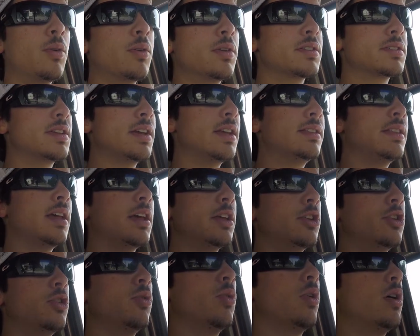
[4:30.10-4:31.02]
Say
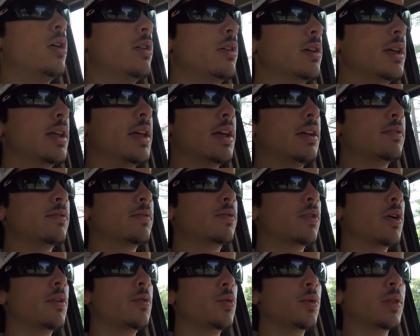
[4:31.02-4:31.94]
thank you all again
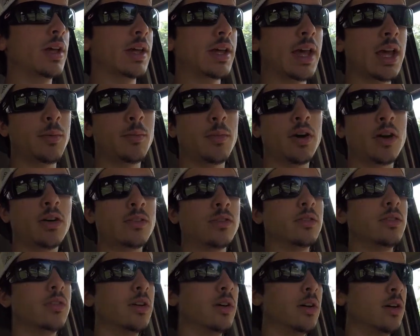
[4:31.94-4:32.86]
for everyone that came out
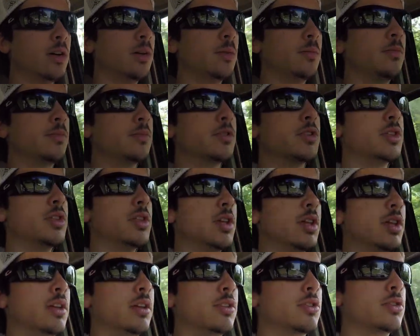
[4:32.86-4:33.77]
to
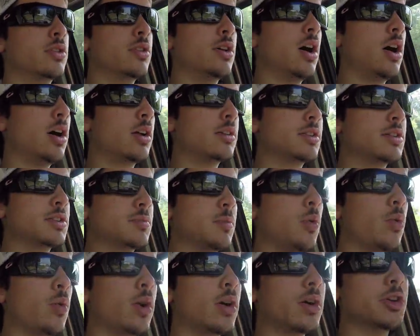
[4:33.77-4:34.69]
the Autism
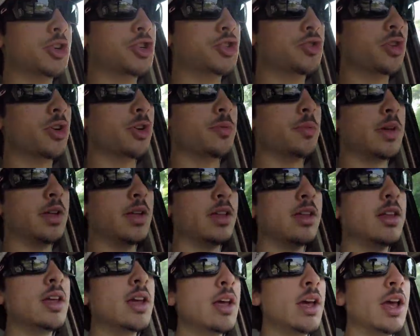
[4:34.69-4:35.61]
Awareness Truck
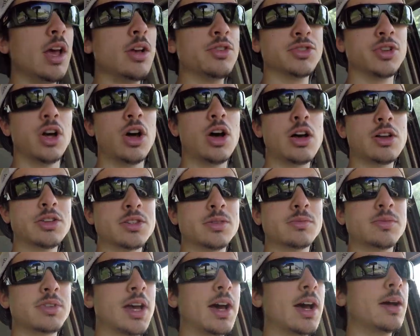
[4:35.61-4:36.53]
Meet. It was an
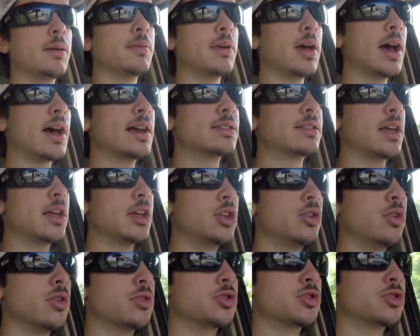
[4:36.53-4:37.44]
awesome time, guys.
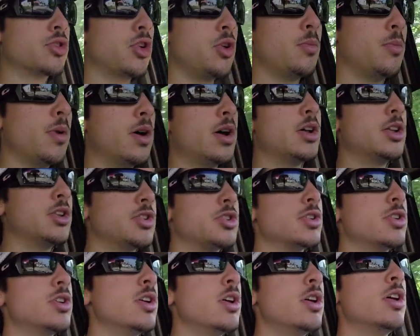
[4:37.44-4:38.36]
Thank you all so
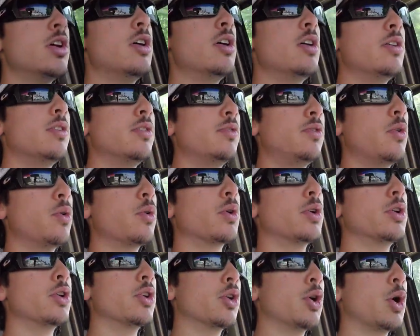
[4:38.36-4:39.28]
much
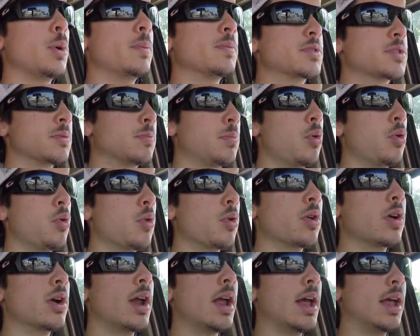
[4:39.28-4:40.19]
for your
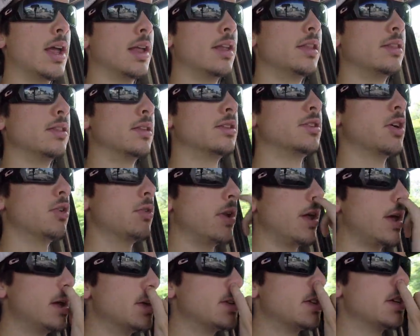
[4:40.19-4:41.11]
support and the
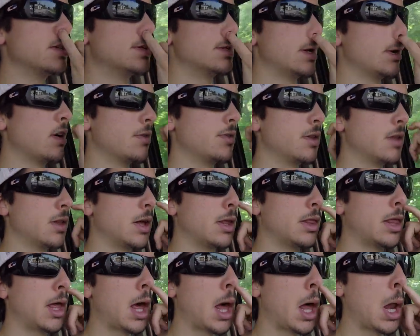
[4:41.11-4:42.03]
donations and everything
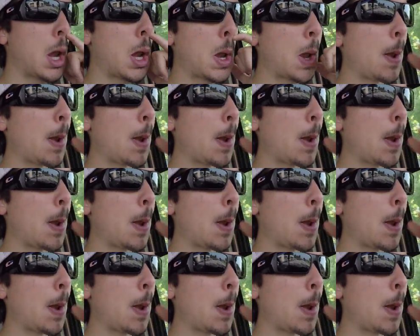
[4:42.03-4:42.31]
like that.